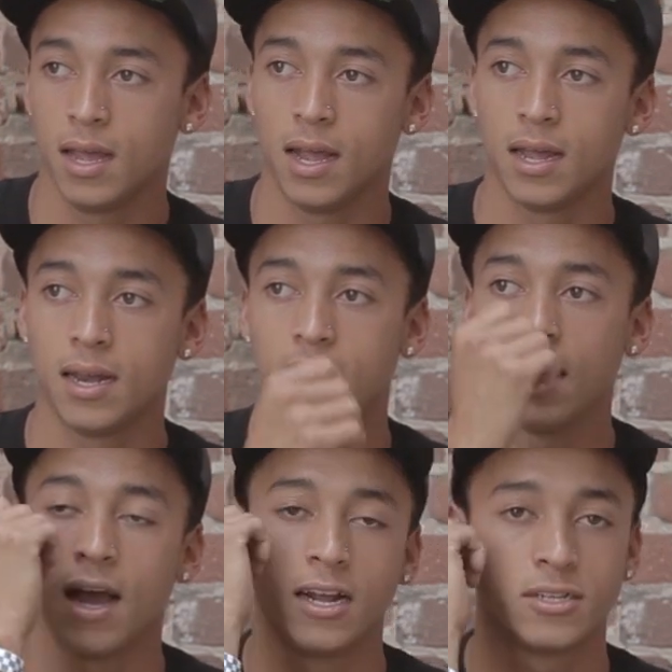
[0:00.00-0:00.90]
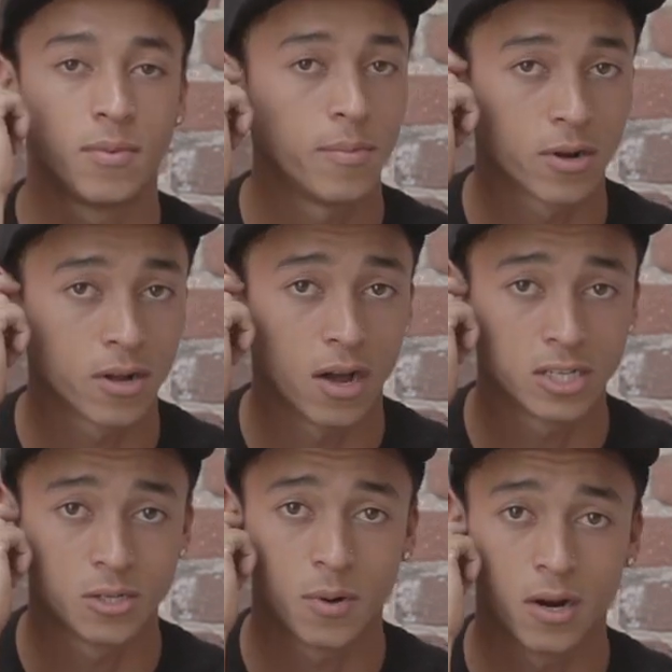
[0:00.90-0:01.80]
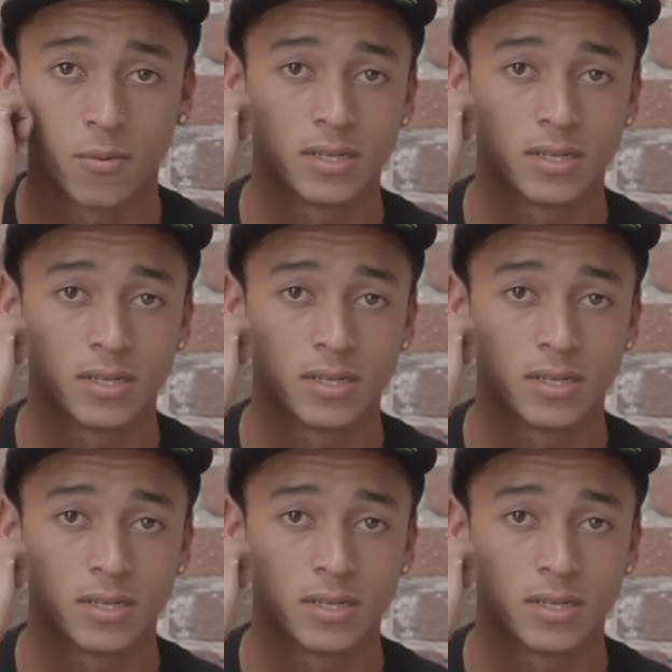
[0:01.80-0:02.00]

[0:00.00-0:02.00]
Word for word: and uh, I just remember Koston's part